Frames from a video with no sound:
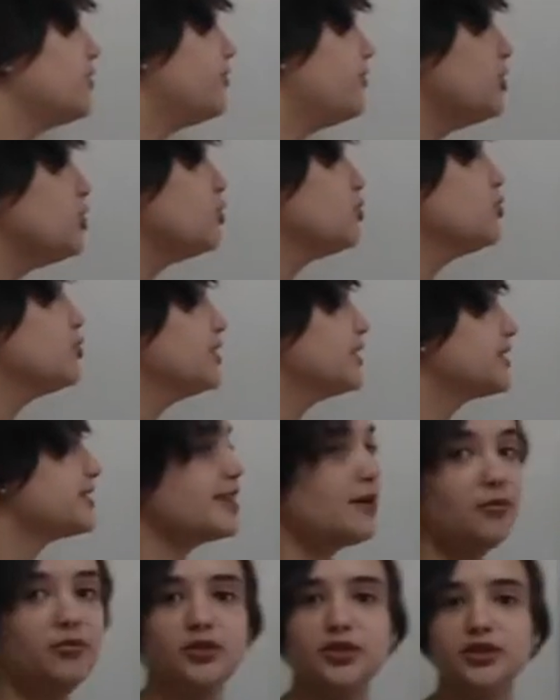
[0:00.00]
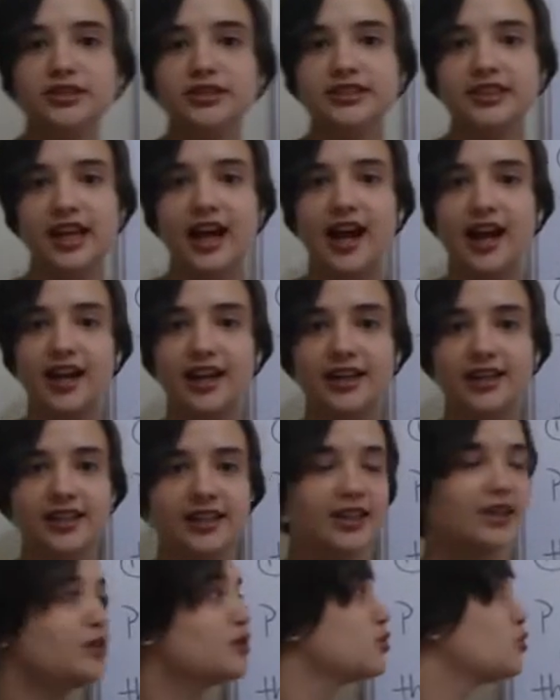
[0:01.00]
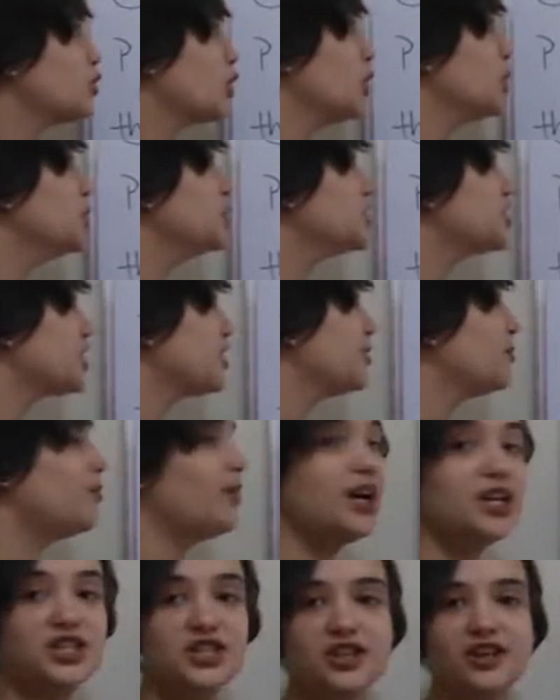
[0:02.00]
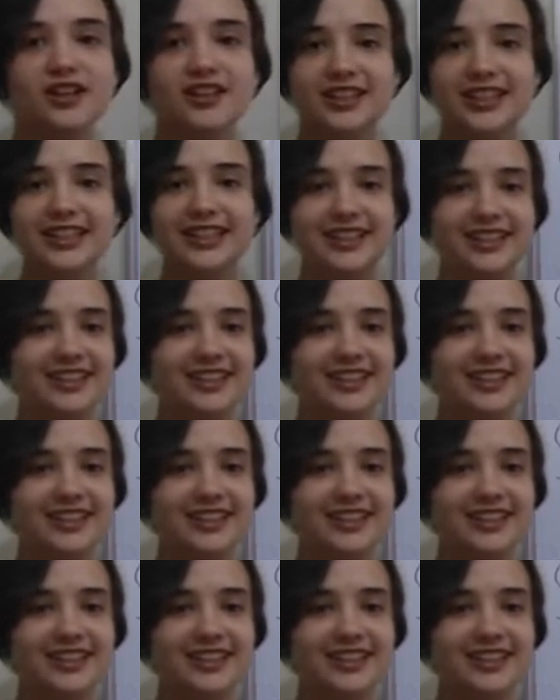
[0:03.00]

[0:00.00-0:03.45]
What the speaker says: few examples I wrote magically